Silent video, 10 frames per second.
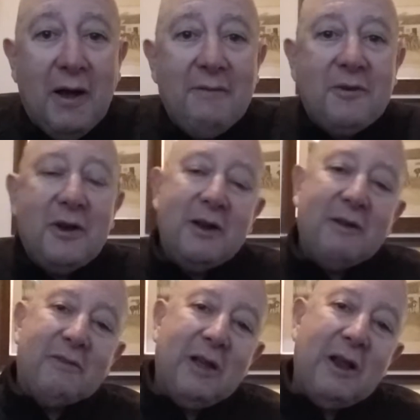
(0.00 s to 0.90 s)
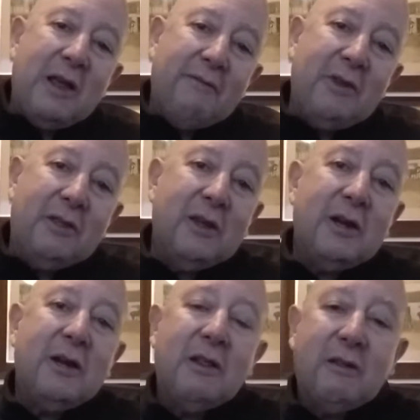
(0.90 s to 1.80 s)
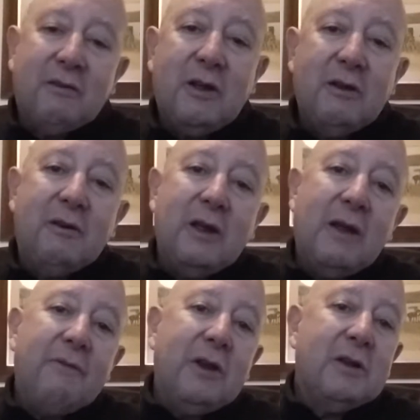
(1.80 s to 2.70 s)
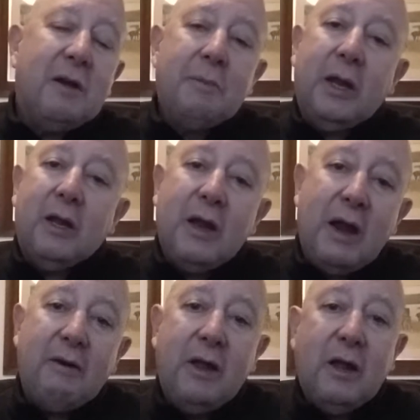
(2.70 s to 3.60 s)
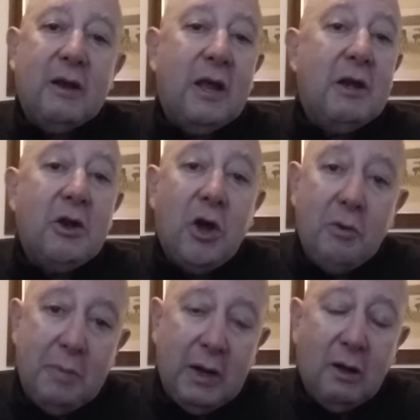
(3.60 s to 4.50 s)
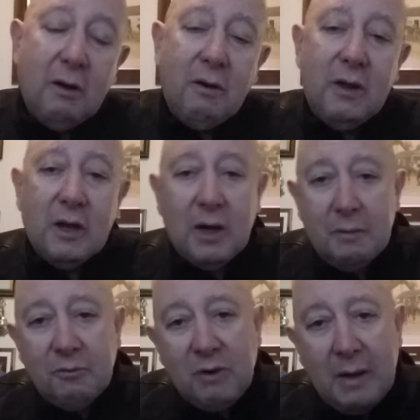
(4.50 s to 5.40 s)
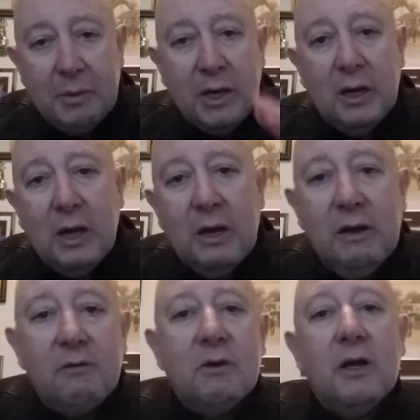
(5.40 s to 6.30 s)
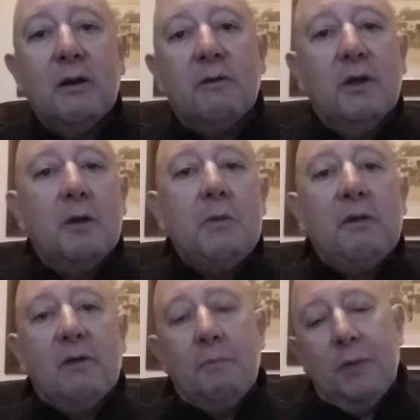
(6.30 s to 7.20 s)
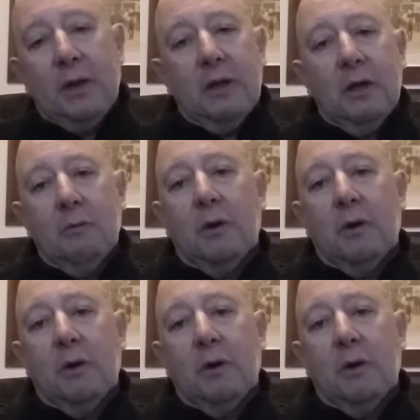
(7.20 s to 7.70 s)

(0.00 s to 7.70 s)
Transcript: I've tried to sell everything under the sun to every Tom, Dick, and Harry, and they know me. Oh, here comes Robin again. He's trying to sell me something again.